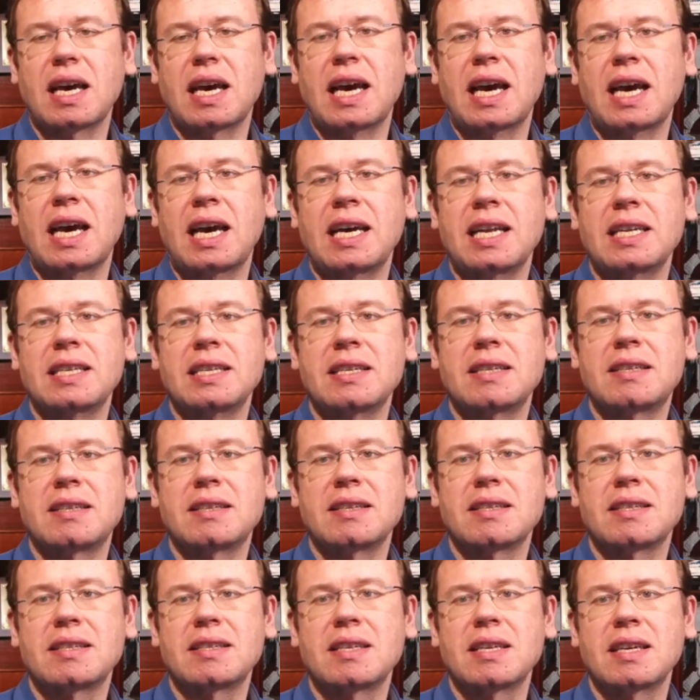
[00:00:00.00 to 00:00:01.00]
and
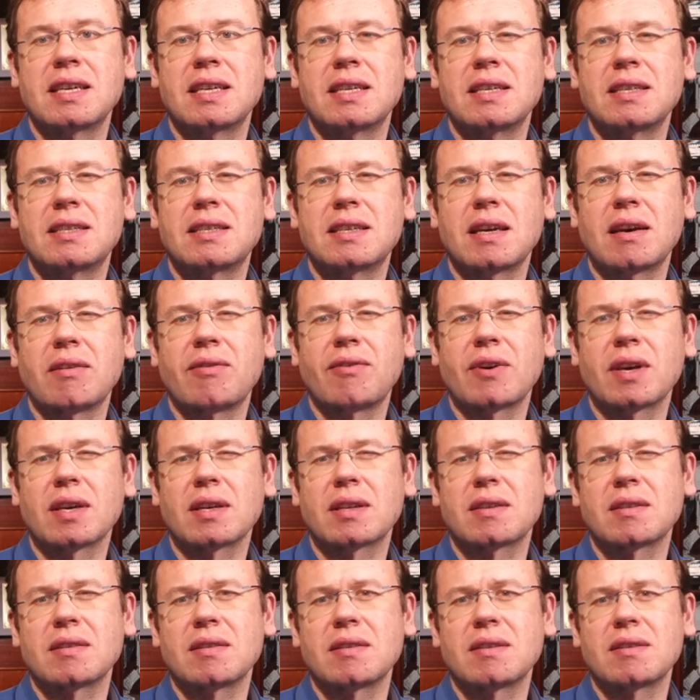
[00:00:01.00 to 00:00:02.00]
since I
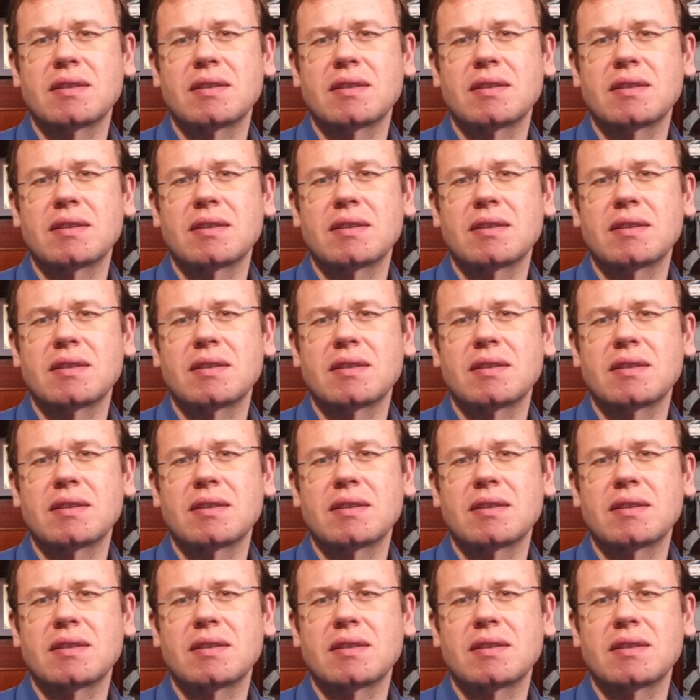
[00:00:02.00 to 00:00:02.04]
think